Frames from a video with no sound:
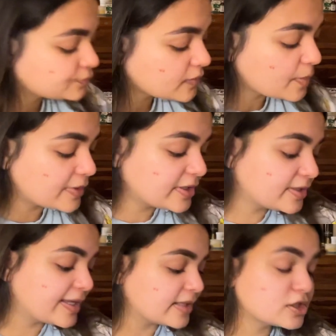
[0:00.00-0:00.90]
but it
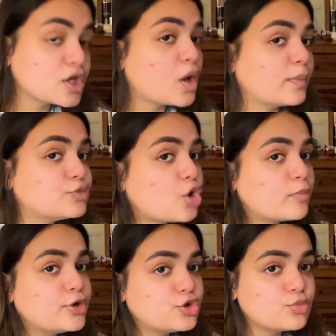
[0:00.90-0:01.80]
gets
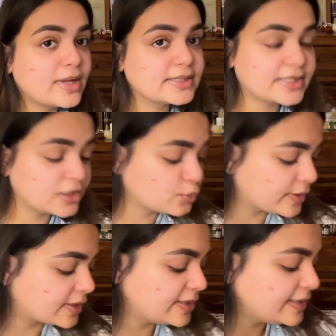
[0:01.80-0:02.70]
absorbed into my skin
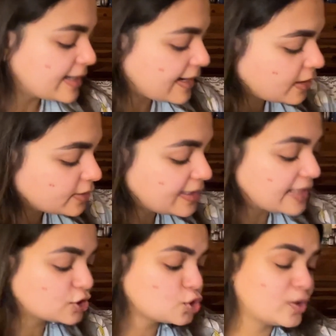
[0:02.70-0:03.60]
quickly, and
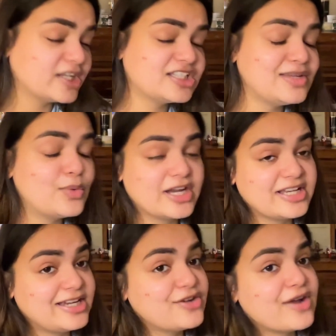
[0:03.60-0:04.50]
that's honestly what I
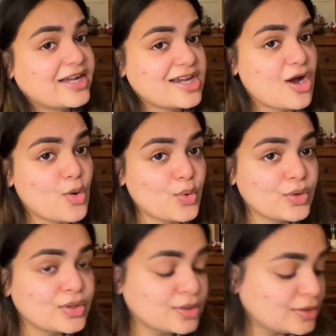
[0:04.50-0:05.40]
need right now.
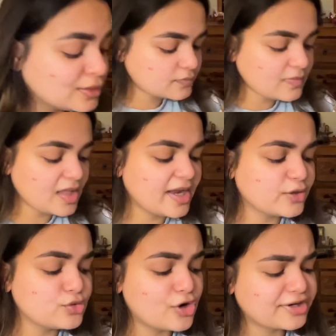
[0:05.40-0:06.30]
I
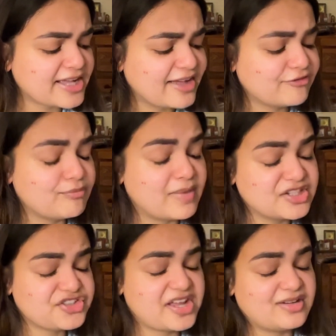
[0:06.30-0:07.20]
do not have
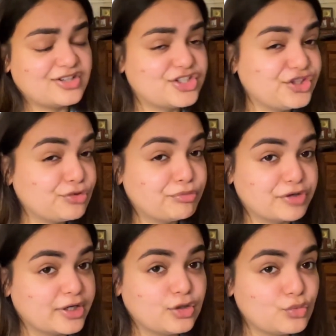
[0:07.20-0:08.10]
much energy to
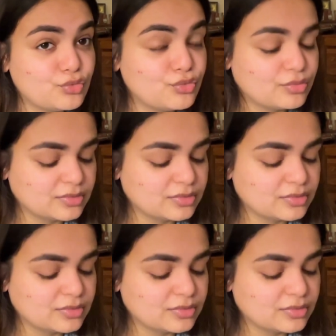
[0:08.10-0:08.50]
put into